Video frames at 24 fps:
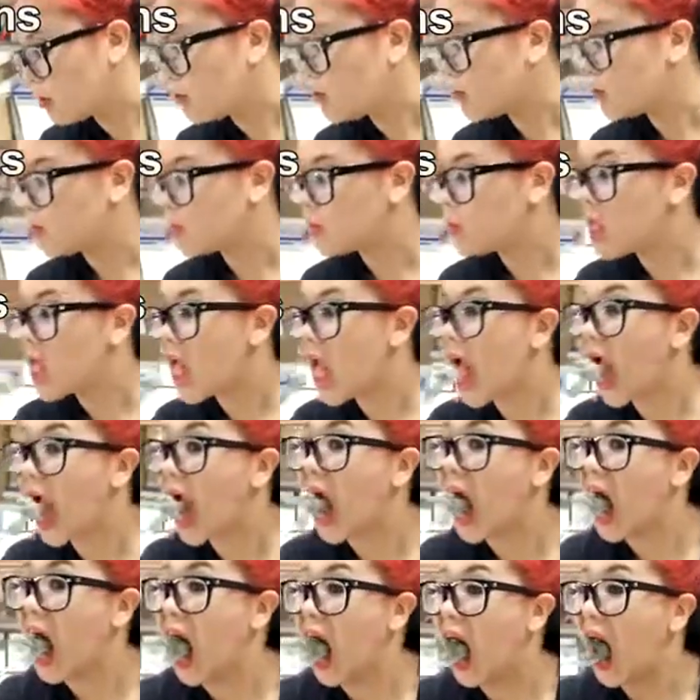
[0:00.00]
out of 5
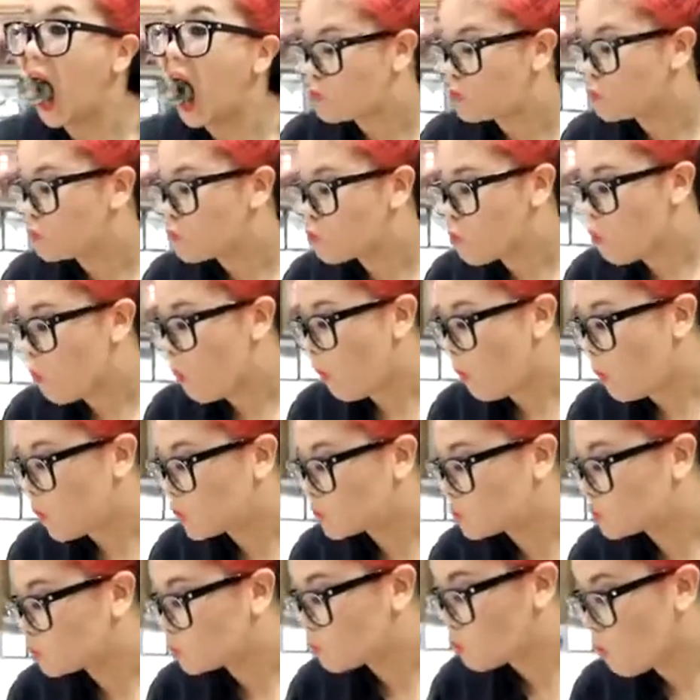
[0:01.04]
pins. So there you go.
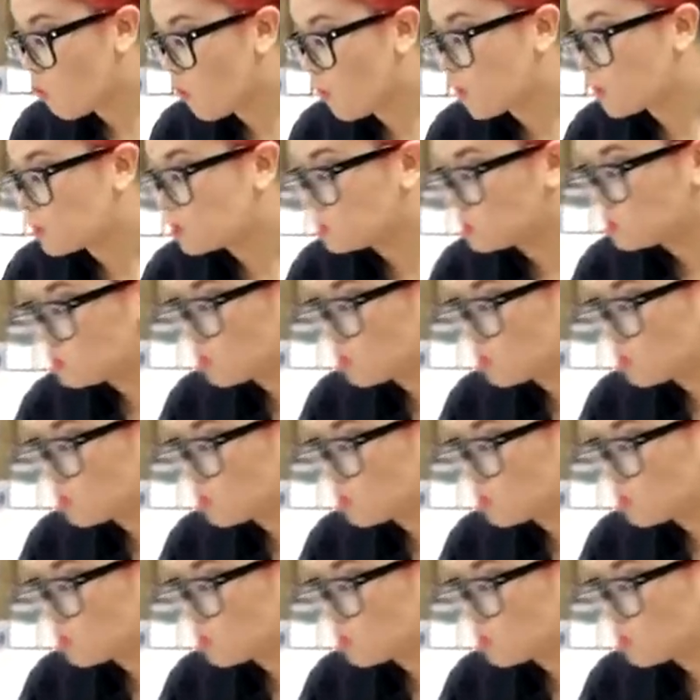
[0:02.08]
If you're looking